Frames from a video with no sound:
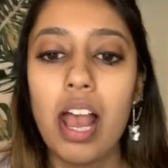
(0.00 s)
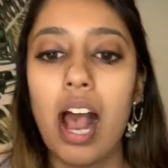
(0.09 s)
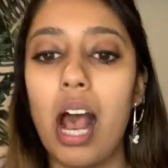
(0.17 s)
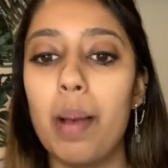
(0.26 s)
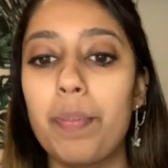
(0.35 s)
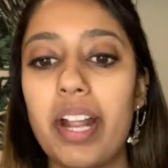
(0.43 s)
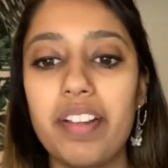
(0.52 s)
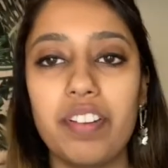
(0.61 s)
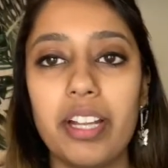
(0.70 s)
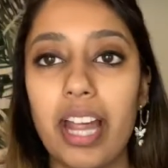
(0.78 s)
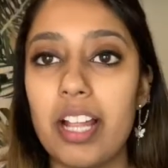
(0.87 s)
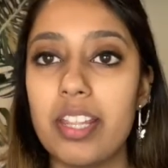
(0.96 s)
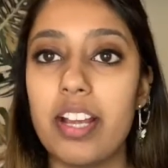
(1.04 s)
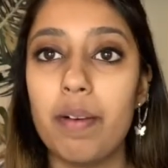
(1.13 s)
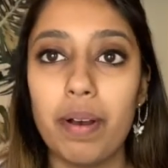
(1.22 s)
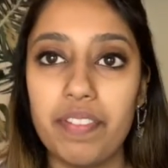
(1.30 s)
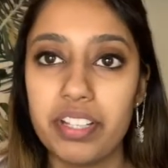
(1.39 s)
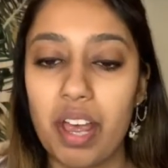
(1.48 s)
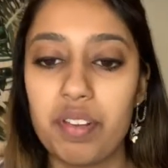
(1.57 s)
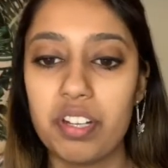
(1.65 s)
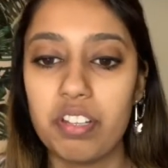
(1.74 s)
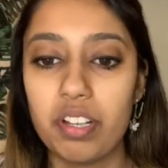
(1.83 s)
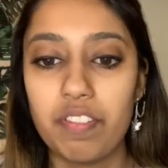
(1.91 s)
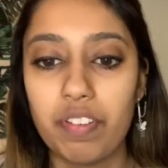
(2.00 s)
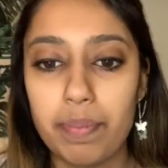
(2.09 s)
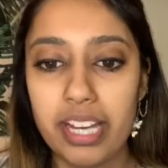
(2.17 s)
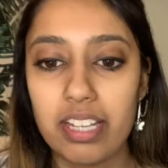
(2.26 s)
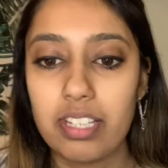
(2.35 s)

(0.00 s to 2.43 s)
but I feel like anything above 1,000 is good for me.